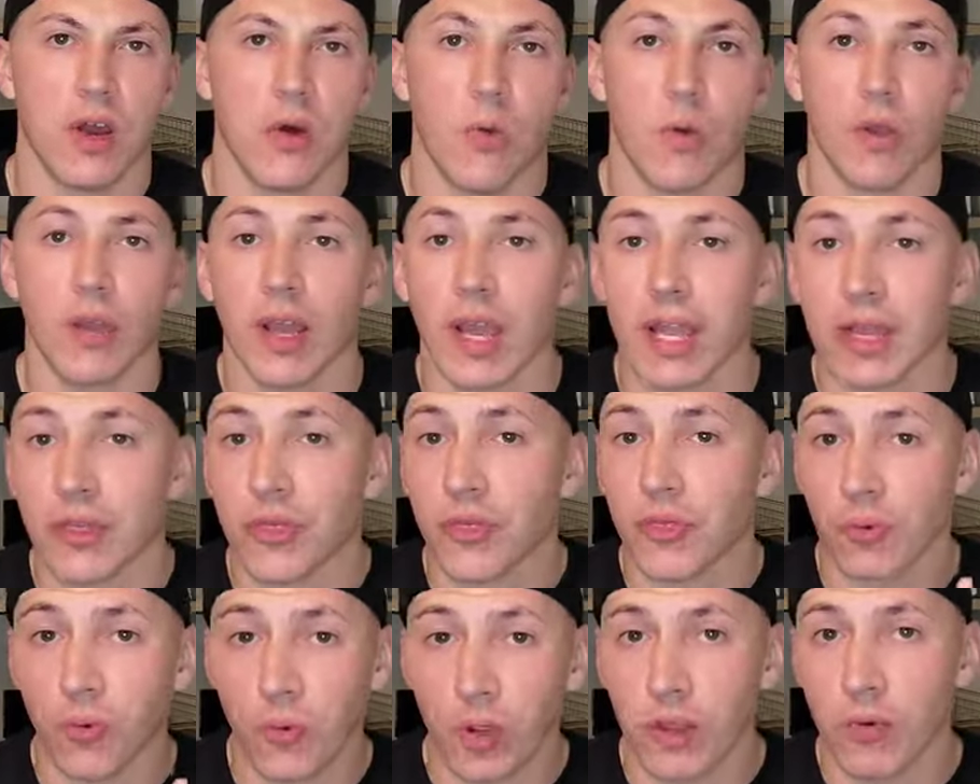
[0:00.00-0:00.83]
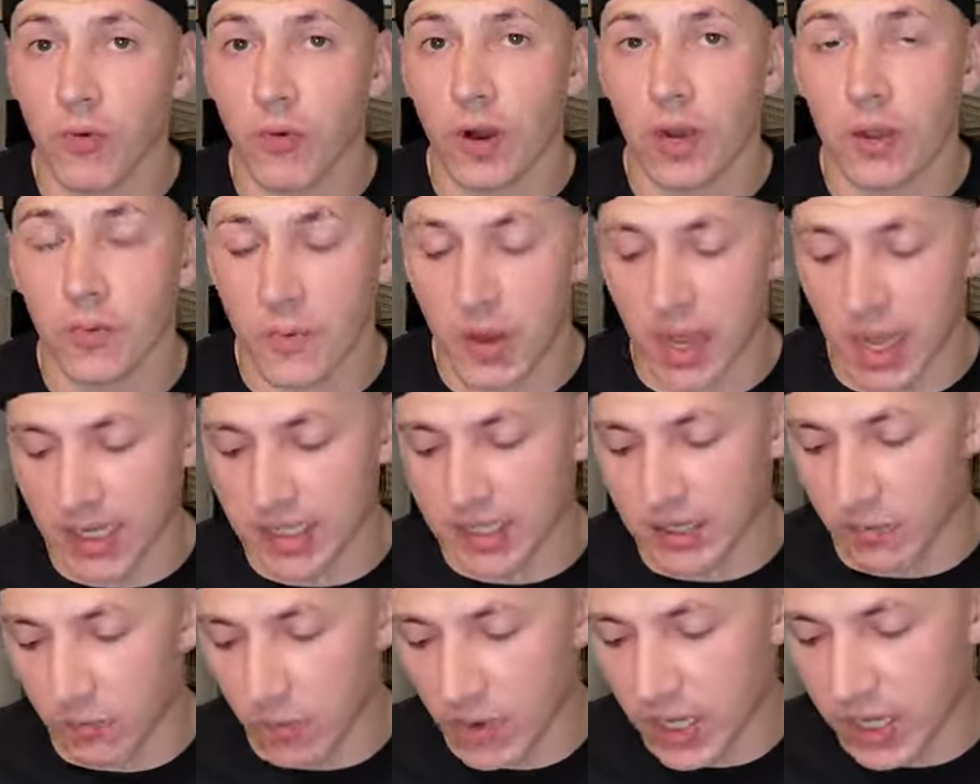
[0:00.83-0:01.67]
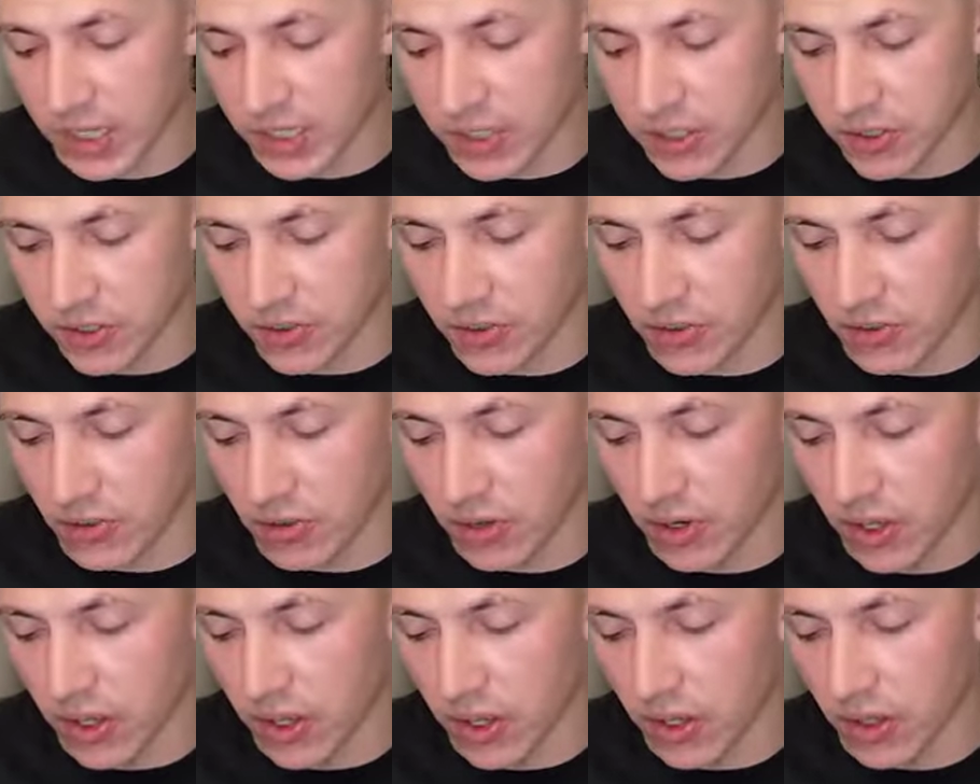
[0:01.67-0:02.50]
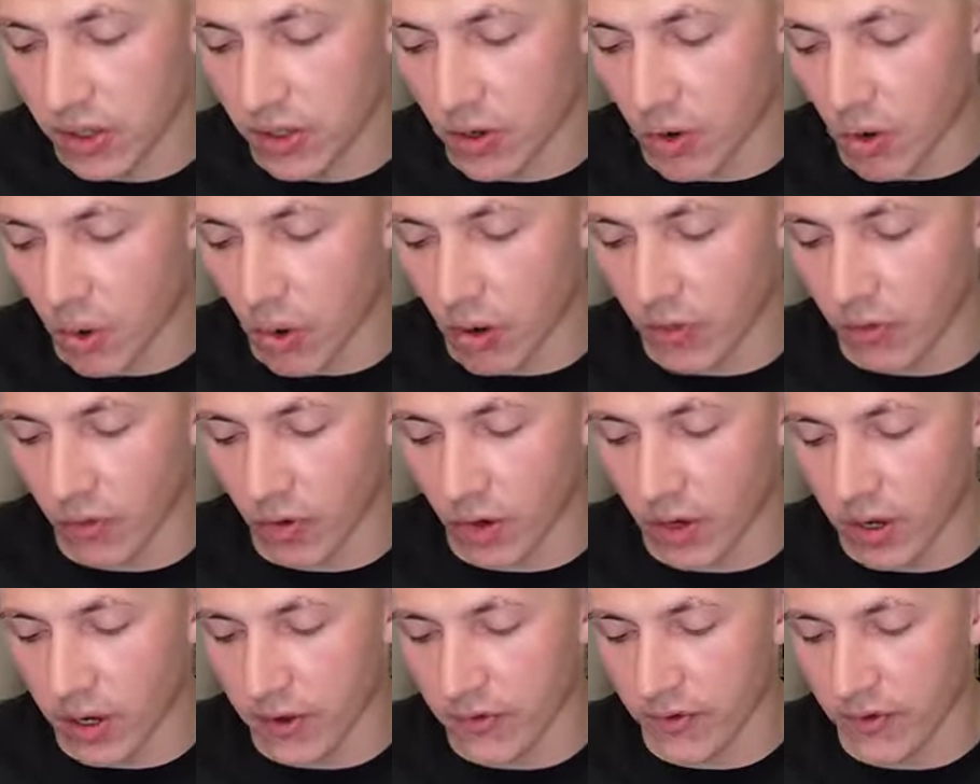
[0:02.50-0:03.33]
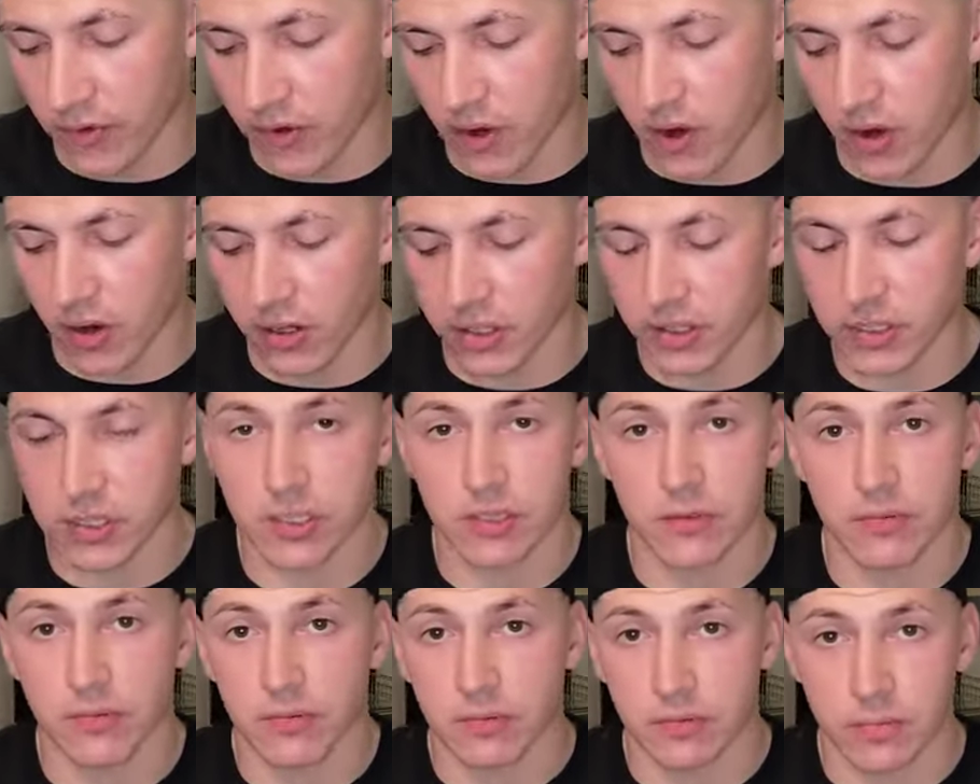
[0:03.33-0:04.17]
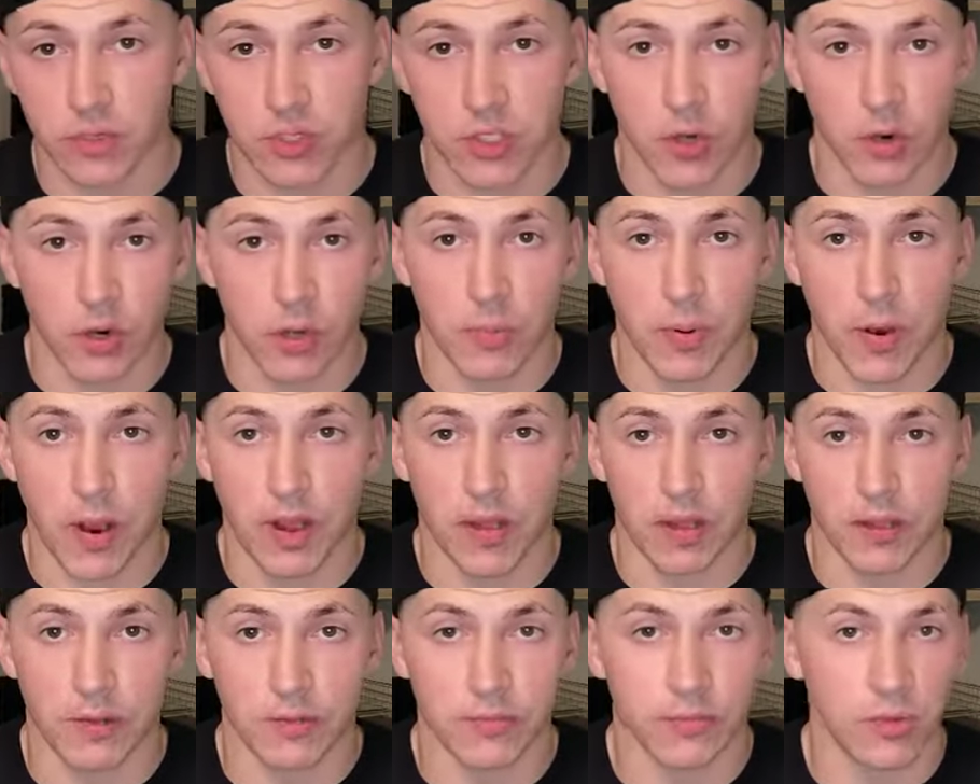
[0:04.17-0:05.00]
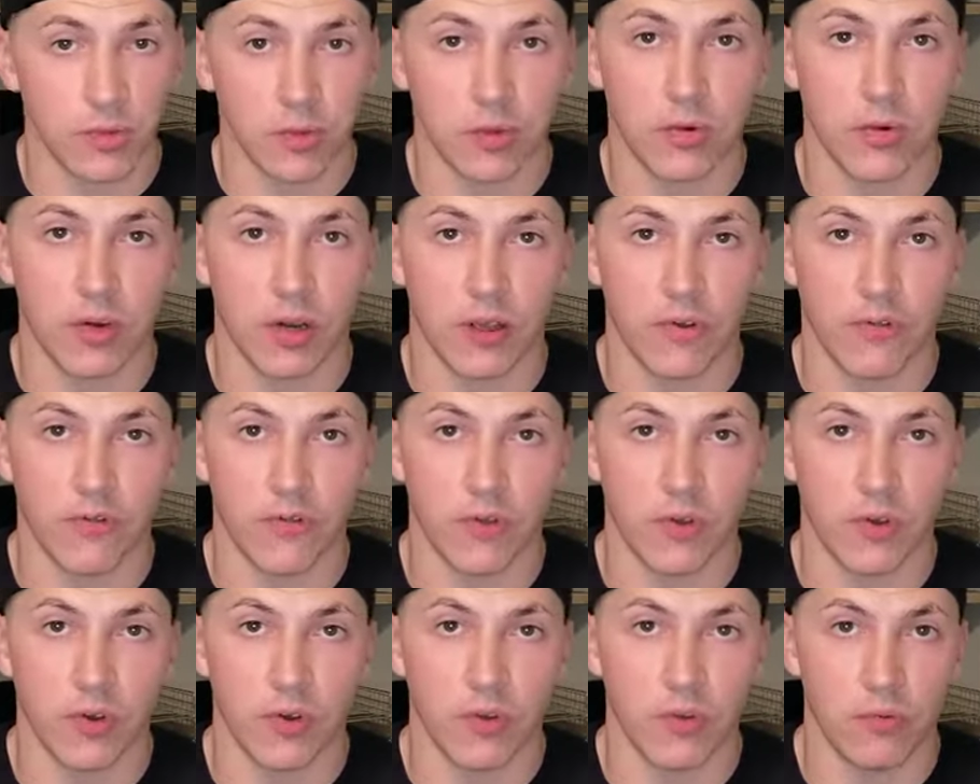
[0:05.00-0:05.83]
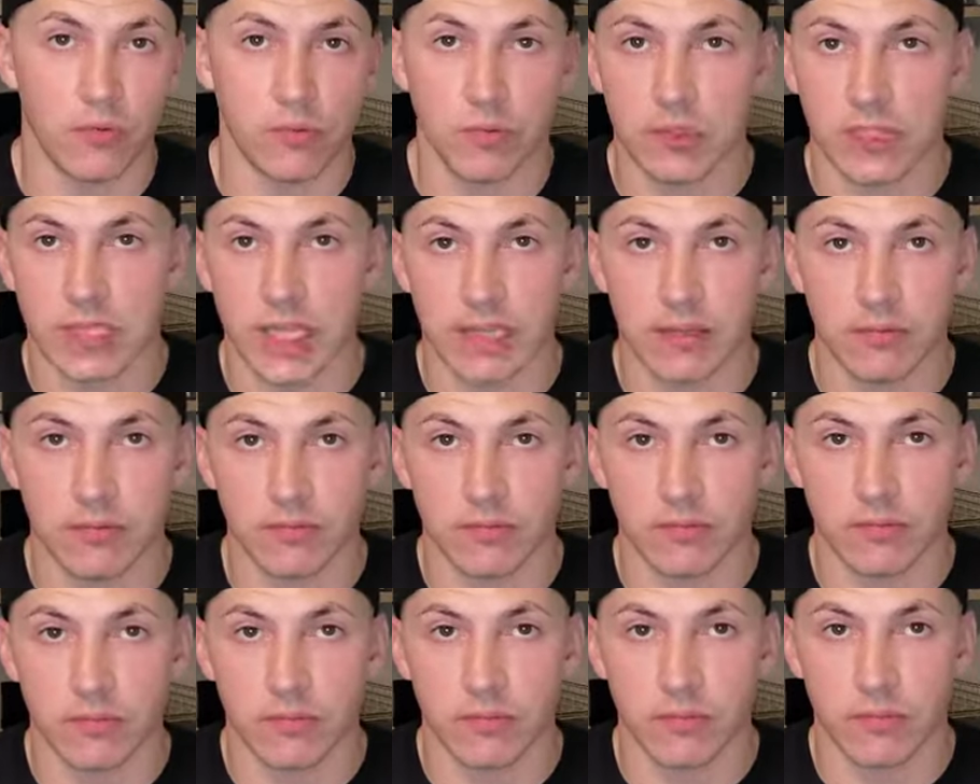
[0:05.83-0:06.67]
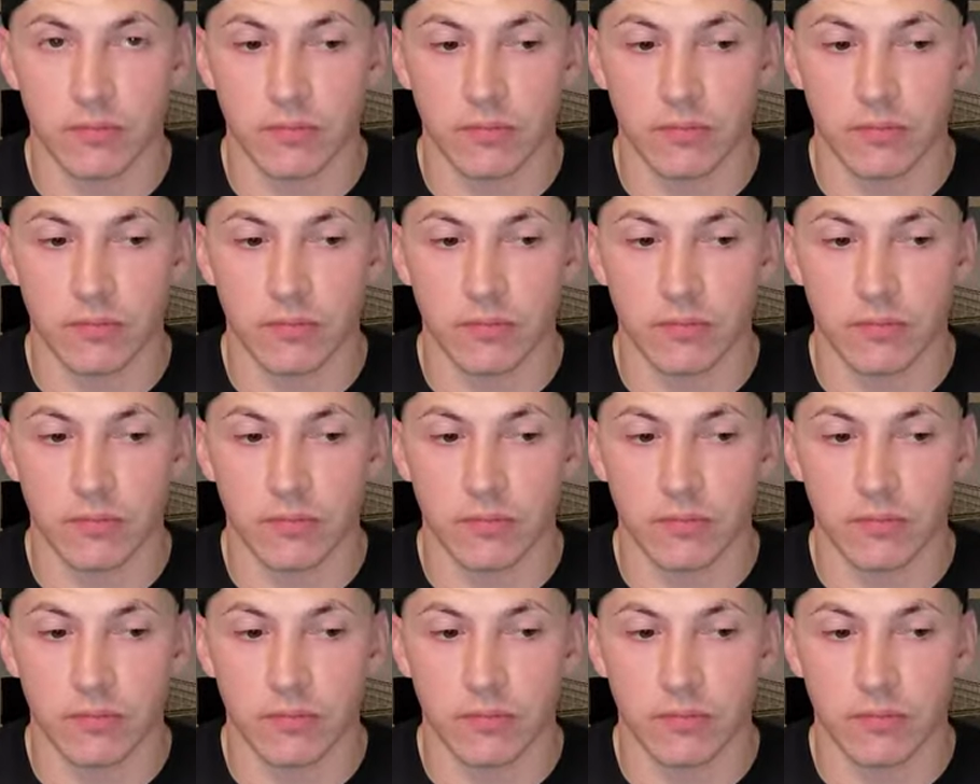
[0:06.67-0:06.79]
We only had three running backs in week two go over 100 yards. Tony Pollard, who, if you didn't,